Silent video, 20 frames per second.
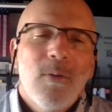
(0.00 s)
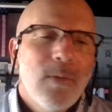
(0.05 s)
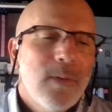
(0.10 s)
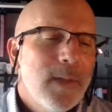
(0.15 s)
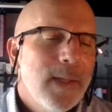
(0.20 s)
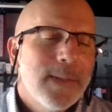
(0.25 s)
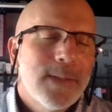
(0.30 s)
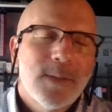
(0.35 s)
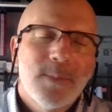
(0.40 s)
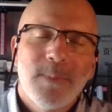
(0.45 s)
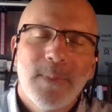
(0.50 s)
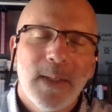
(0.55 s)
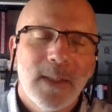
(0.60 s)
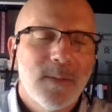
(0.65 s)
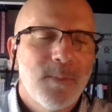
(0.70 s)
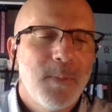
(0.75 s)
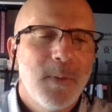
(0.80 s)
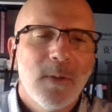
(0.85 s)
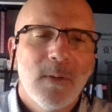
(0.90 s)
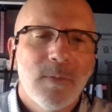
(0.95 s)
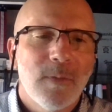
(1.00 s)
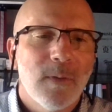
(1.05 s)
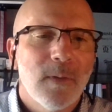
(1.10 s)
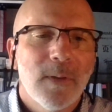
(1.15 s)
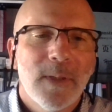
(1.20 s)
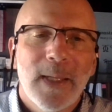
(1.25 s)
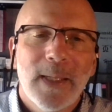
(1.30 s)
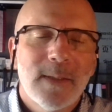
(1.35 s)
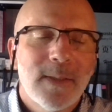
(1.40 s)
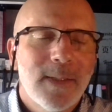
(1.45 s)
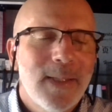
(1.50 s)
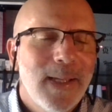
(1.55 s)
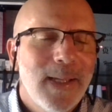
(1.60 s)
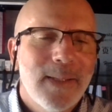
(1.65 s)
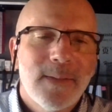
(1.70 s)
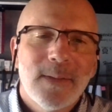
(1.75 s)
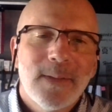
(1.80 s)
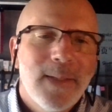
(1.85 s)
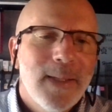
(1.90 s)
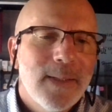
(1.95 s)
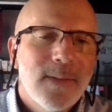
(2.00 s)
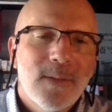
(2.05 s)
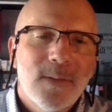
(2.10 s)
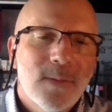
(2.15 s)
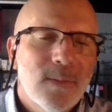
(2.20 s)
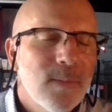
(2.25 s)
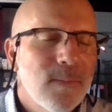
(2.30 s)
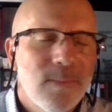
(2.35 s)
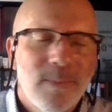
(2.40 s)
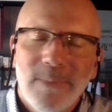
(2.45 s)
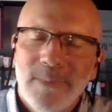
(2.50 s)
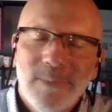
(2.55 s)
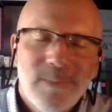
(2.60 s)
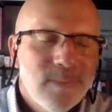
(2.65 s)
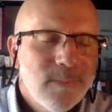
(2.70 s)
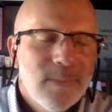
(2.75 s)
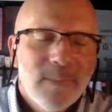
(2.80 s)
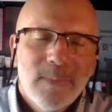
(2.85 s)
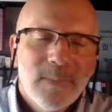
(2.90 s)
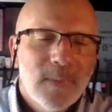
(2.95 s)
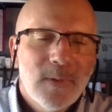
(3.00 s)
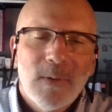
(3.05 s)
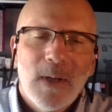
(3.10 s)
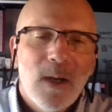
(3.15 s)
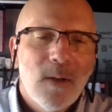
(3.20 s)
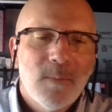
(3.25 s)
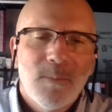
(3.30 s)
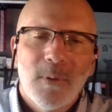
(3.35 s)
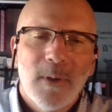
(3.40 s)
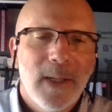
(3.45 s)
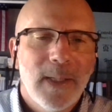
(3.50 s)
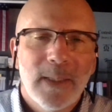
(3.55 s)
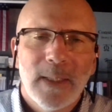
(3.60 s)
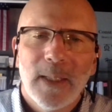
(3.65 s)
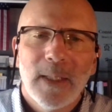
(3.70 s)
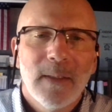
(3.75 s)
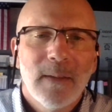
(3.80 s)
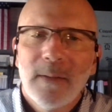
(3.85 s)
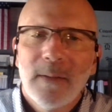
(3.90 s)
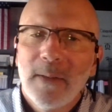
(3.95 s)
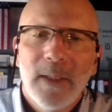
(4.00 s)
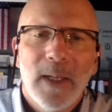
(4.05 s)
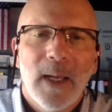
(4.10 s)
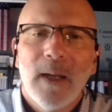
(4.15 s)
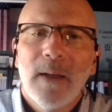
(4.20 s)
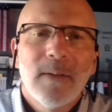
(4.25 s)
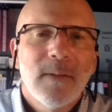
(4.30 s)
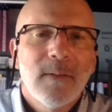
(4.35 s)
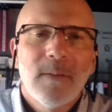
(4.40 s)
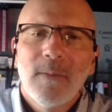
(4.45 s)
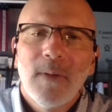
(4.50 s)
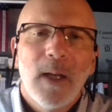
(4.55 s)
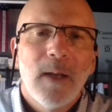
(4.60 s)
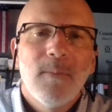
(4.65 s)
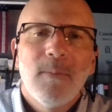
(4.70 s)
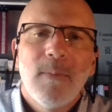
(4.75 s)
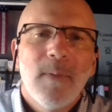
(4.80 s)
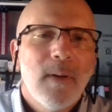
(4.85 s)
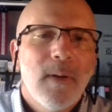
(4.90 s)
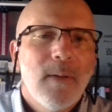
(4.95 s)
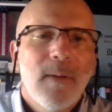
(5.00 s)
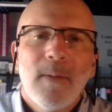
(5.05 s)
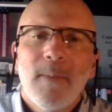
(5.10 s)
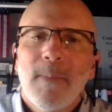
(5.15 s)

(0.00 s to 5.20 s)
Oh, that's beautiful. That's groundbreaking. Yeah. I